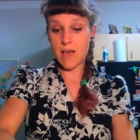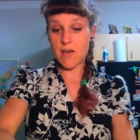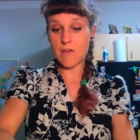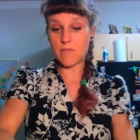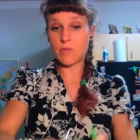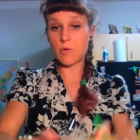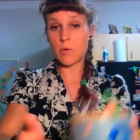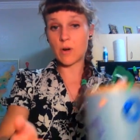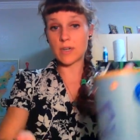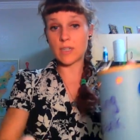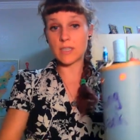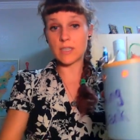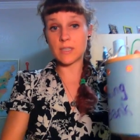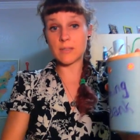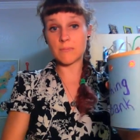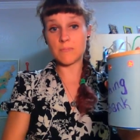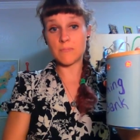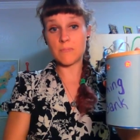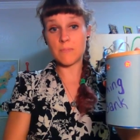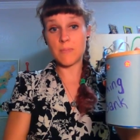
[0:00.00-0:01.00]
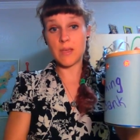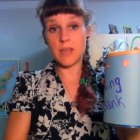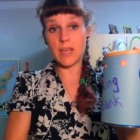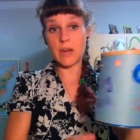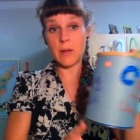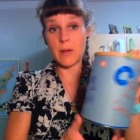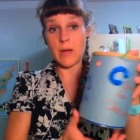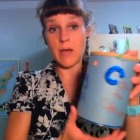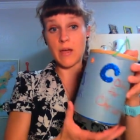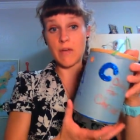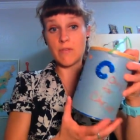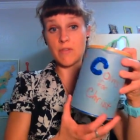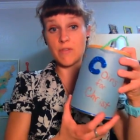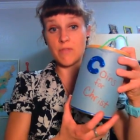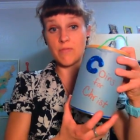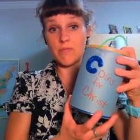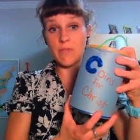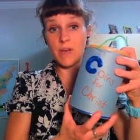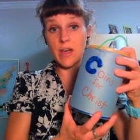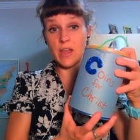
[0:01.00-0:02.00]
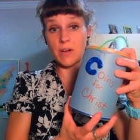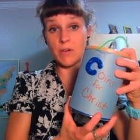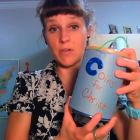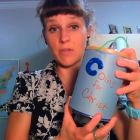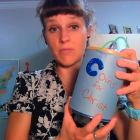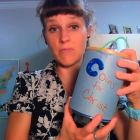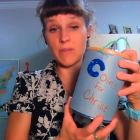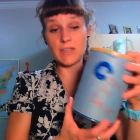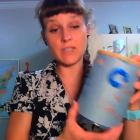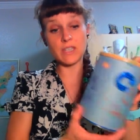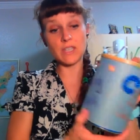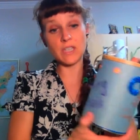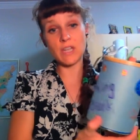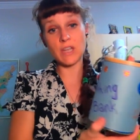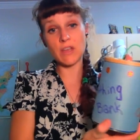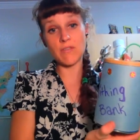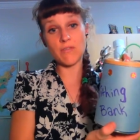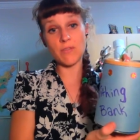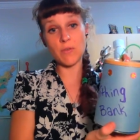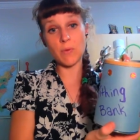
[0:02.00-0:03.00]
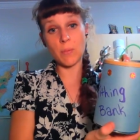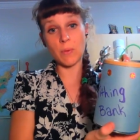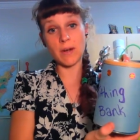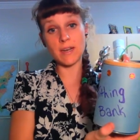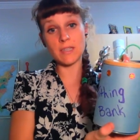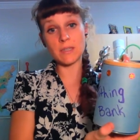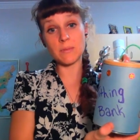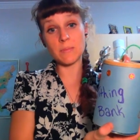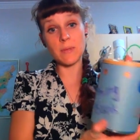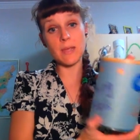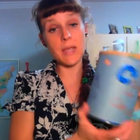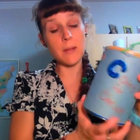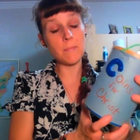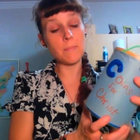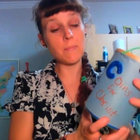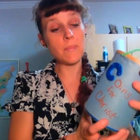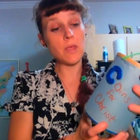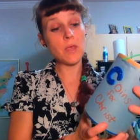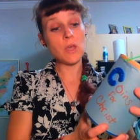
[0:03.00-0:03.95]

of course, make it however fun or festive you want it to be.